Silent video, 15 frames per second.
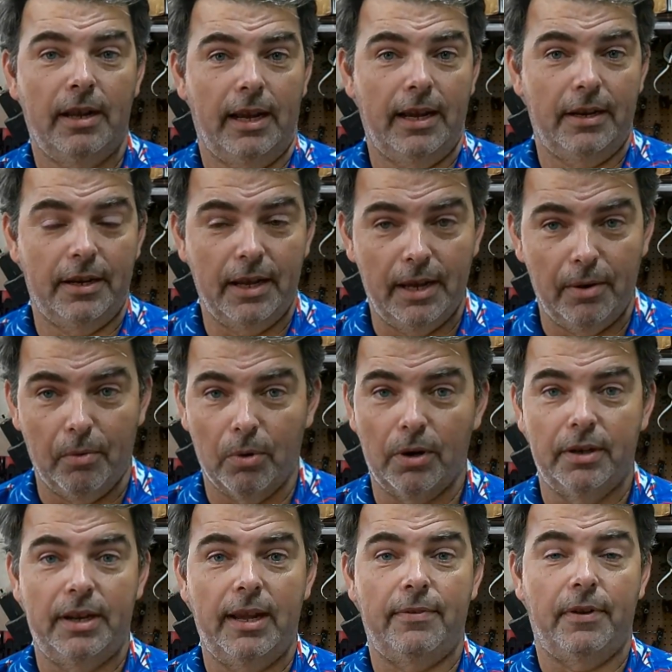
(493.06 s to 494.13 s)
And we're
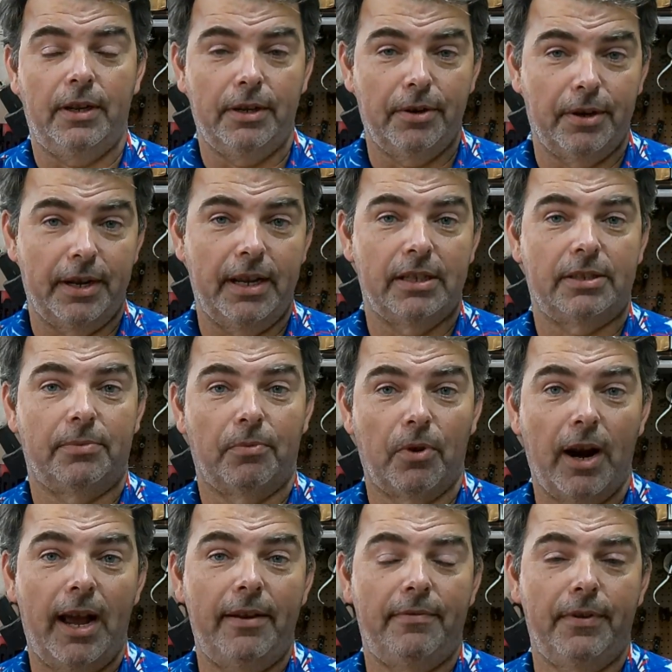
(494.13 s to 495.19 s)
definitely going to get some
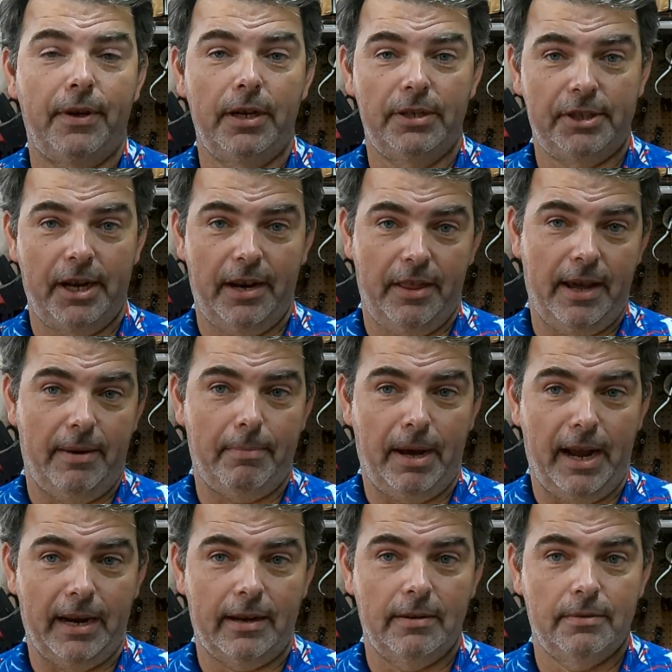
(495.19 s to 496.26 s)
ride footage out of that
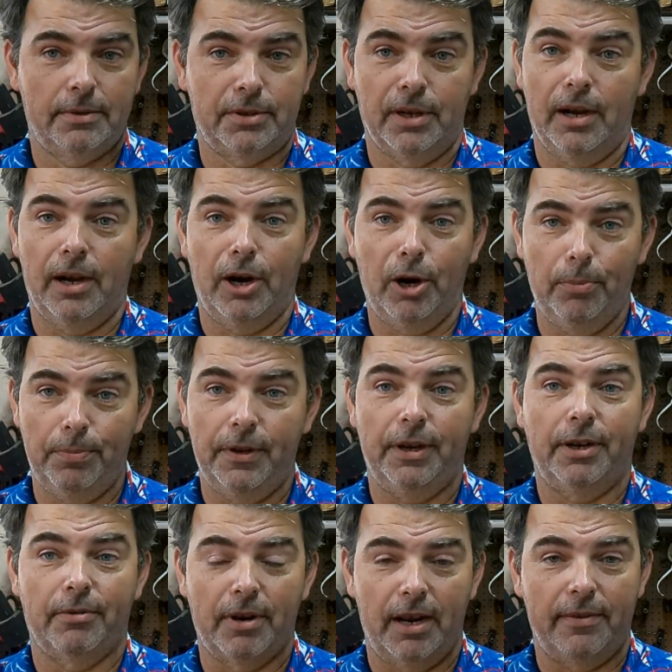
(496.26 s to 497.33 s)
bike. So I hope that
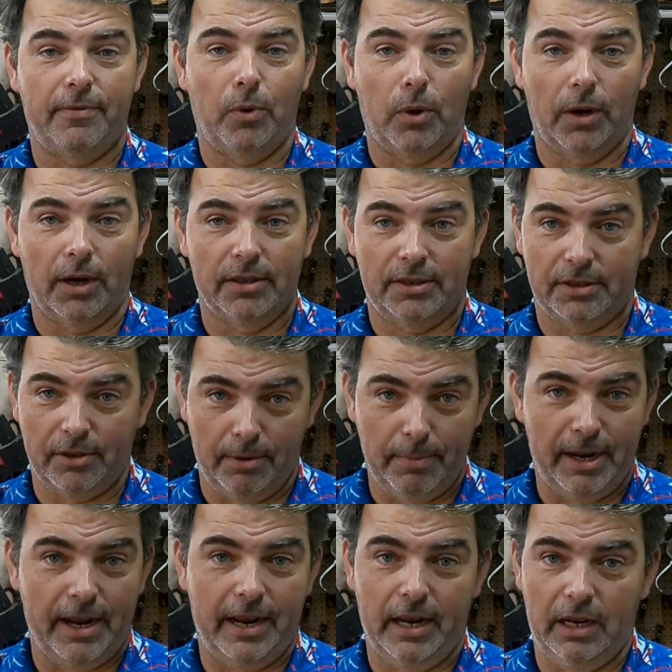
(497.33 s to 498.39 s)
you're ready for it because it's going to
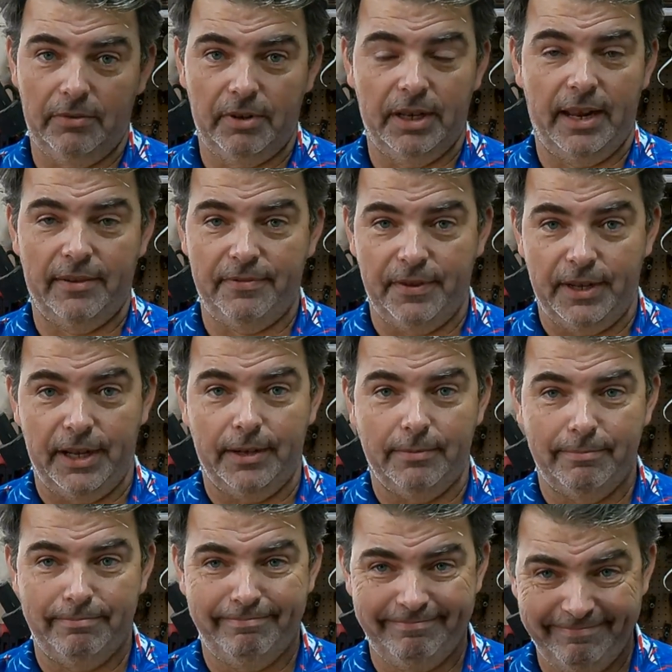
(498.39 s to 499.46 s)
be a hell of a lot of fun.
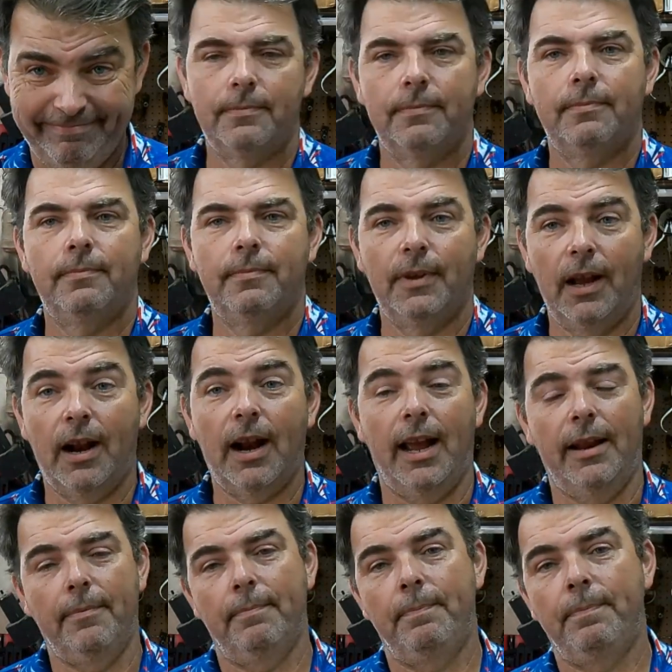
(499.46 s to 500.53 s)
All
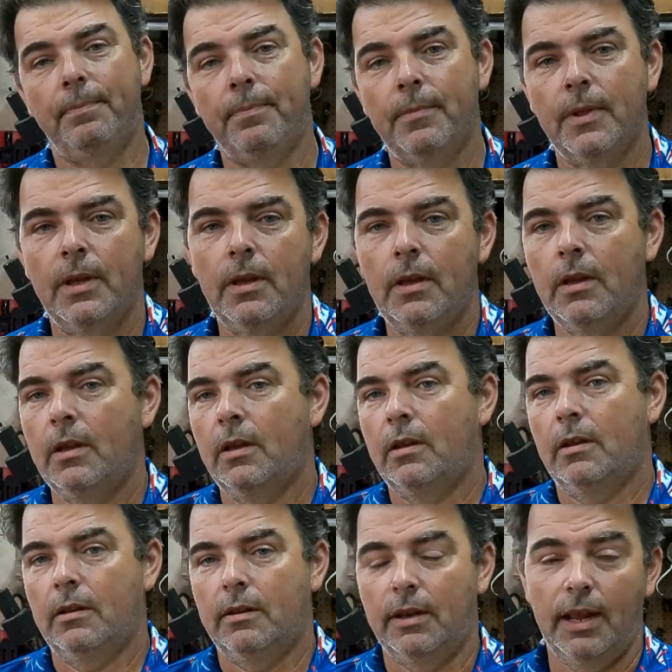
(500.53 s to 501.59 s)
right.
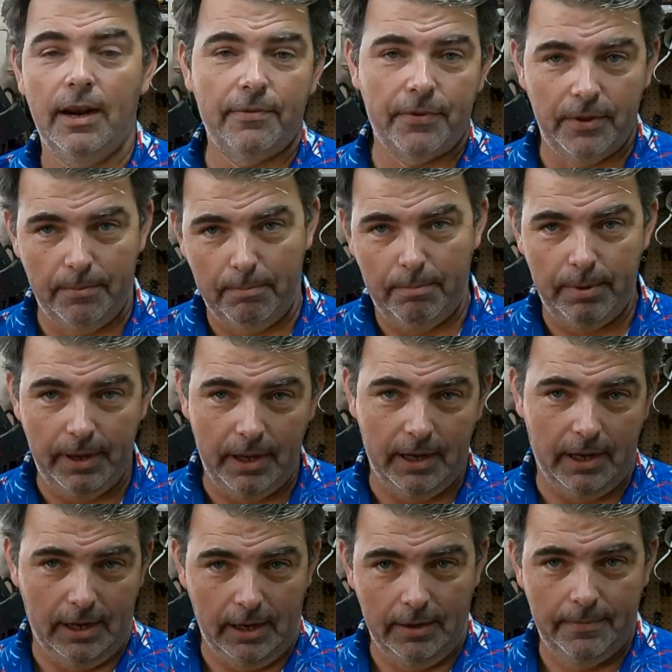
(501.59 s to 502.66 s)
Now for the
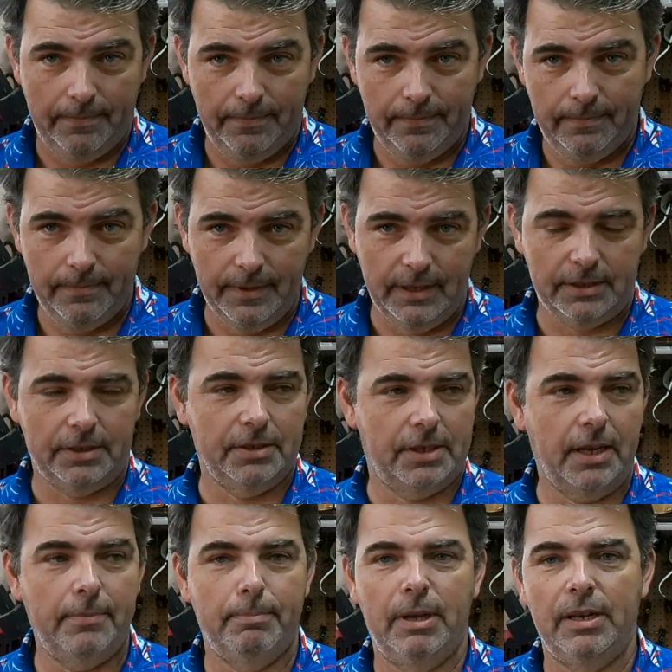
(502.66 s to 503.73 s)
biggie. This has
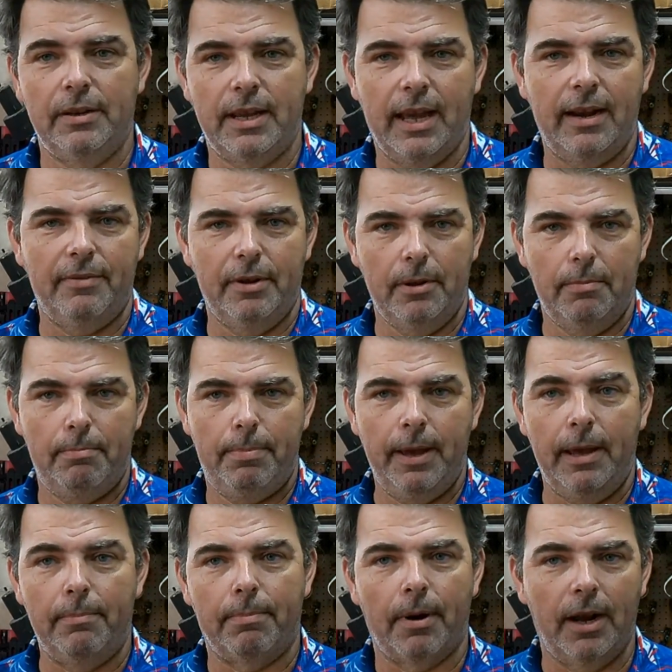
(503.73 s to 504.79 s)
been kind of a
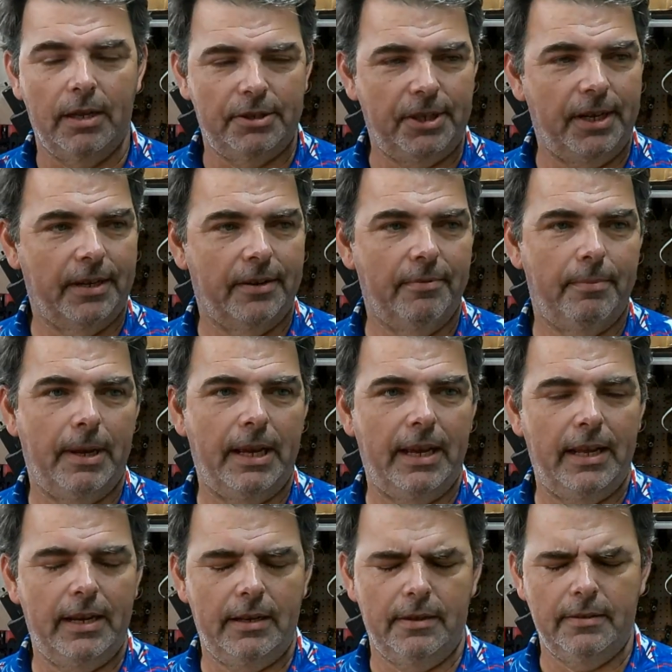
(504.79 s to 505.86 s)
pet project of
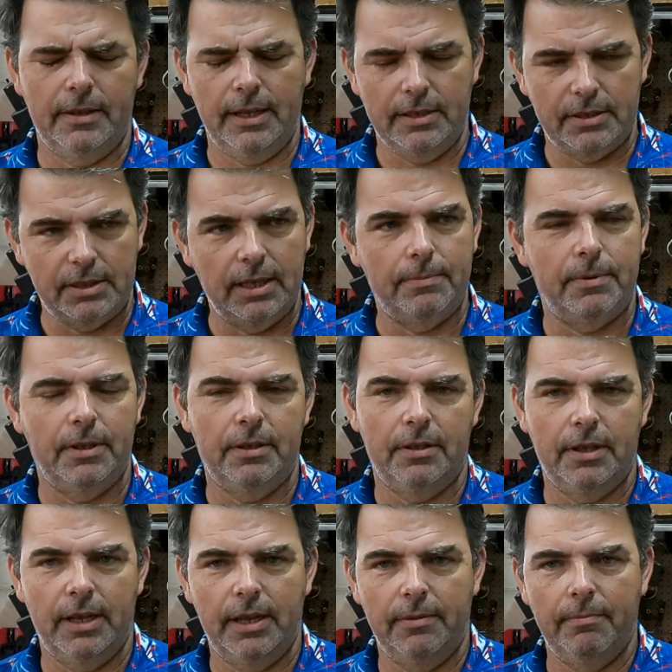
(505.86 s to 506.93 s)
mine, and it's something
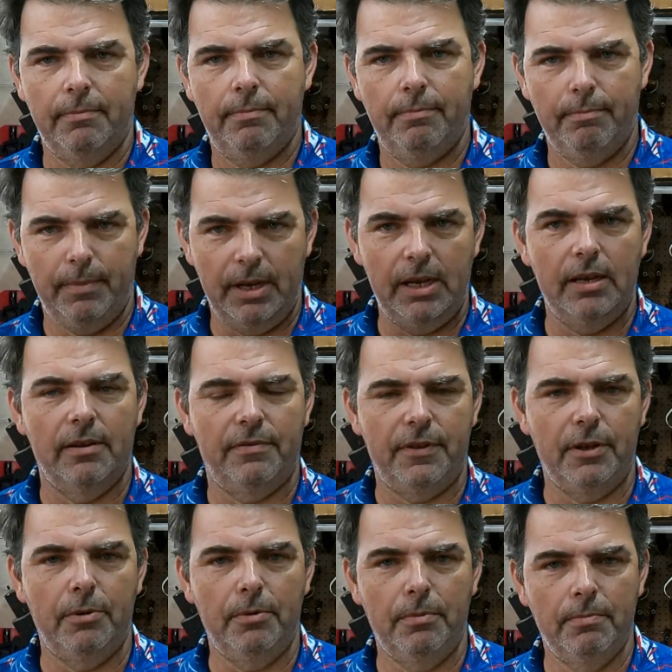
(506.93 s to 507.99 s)
that me and a
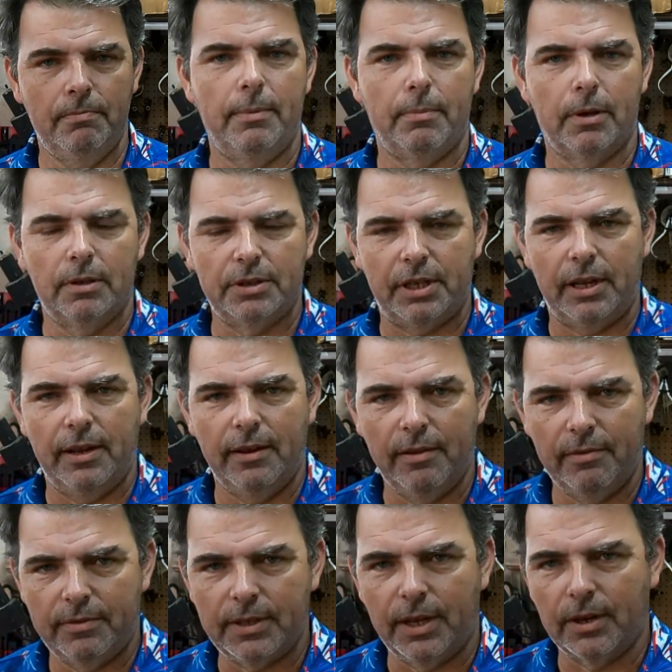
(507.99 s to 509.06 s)
few members
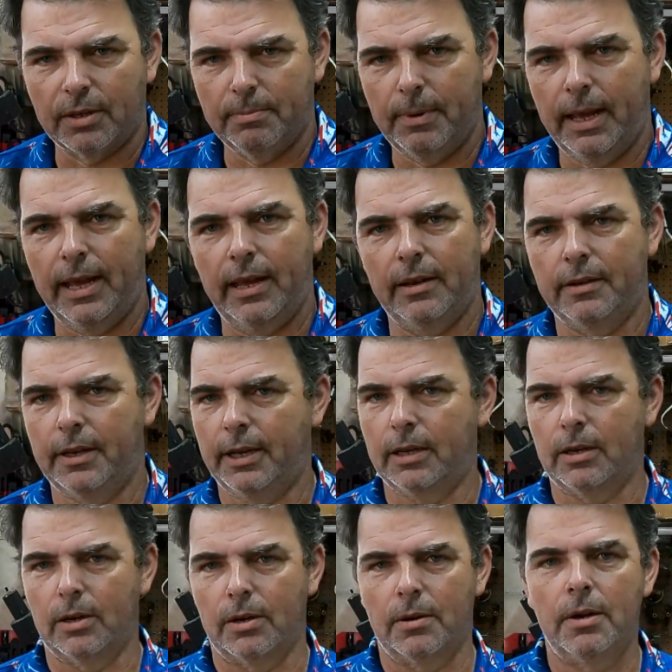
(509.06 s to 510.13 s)
have talked about
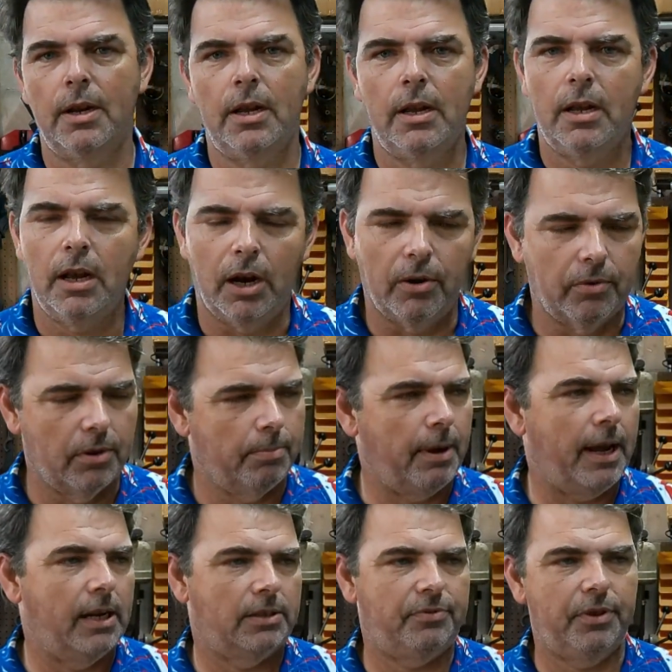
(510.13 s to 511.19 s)
here over the
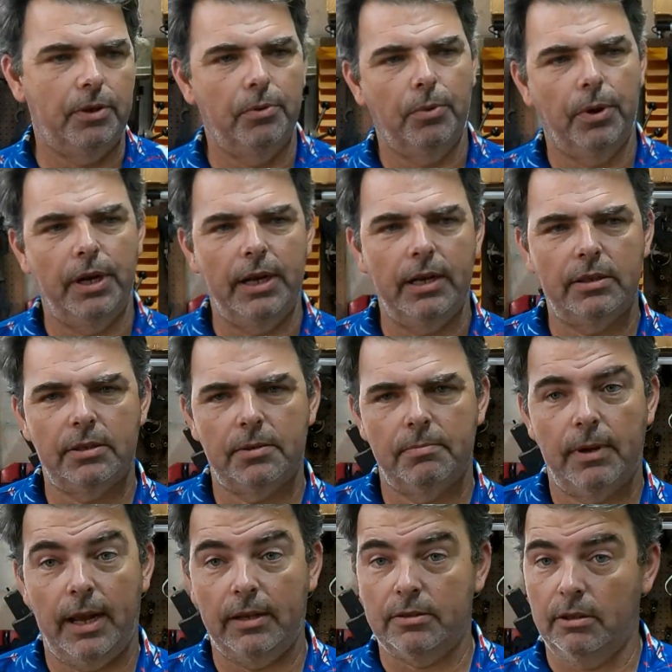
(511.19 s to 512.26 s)
past few weeks,
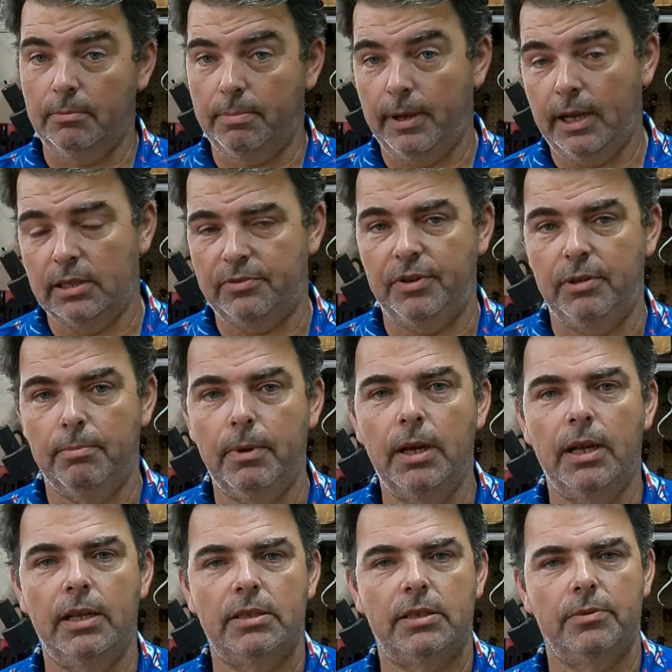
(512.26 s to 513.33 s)
actually the past few
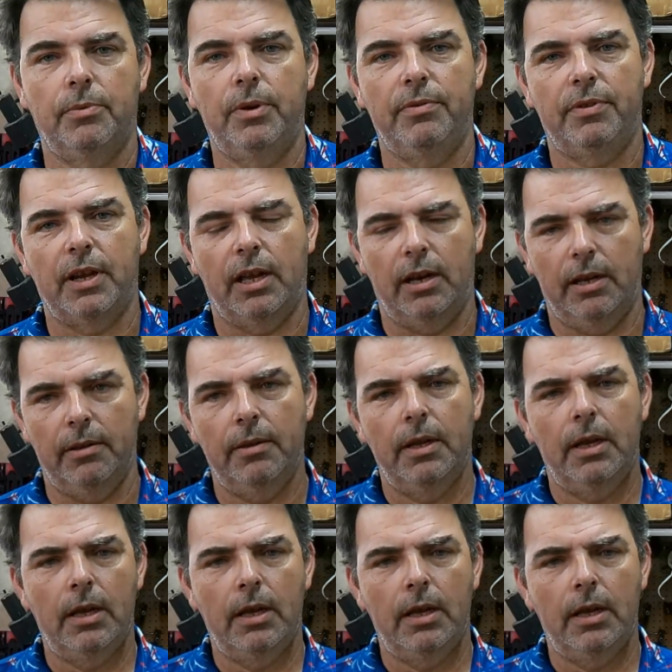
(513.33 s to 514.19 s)
months, and we've kind of